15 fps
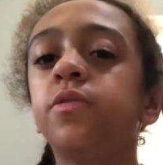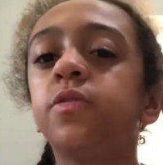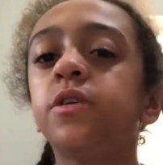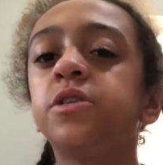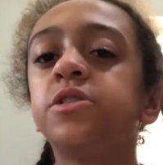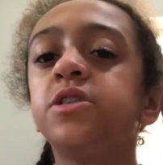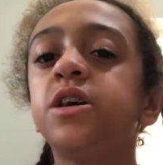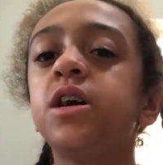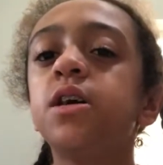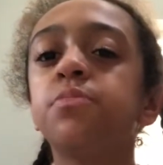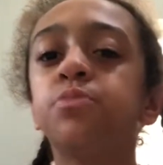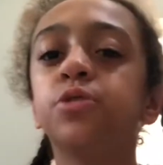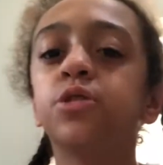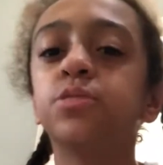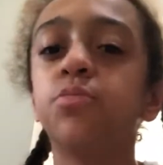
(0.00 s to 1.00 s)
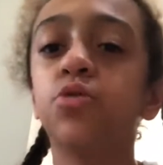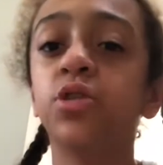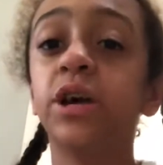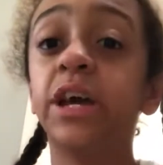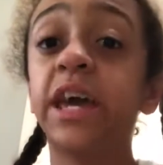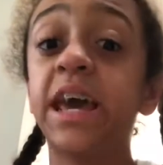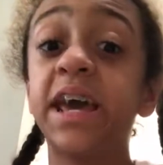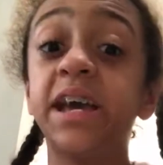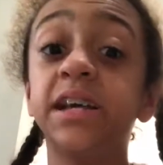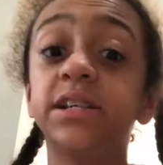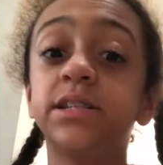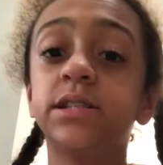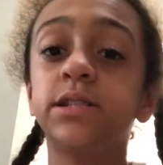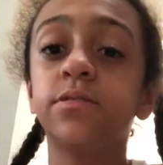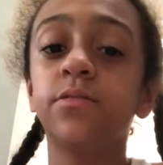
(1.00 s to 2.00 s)
The tip looks more like
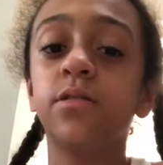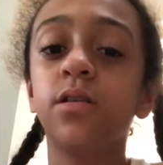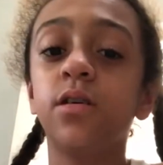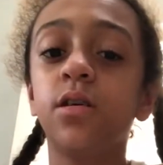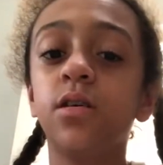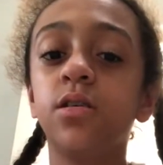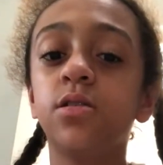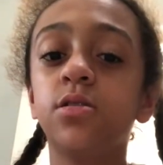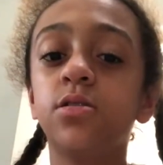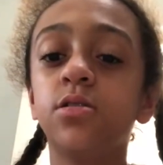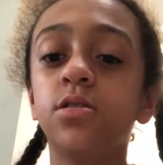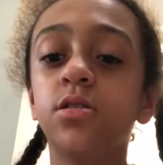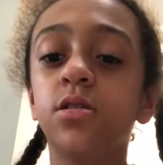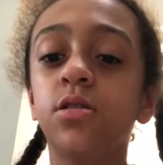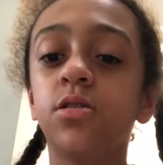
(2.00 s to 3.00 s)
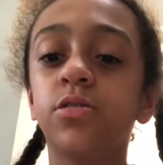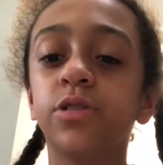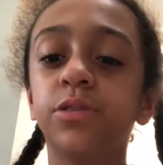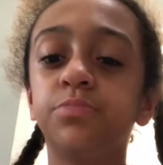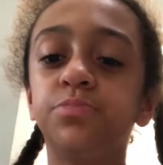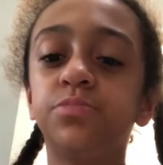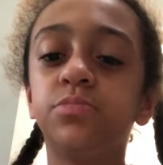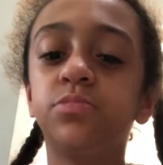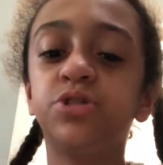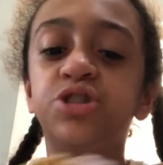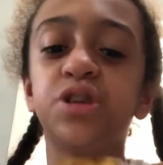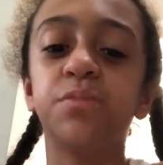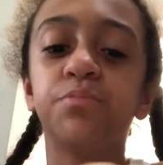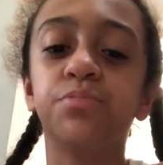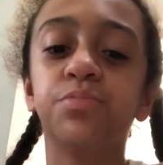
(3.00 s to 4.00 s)
Ace. Or the chip.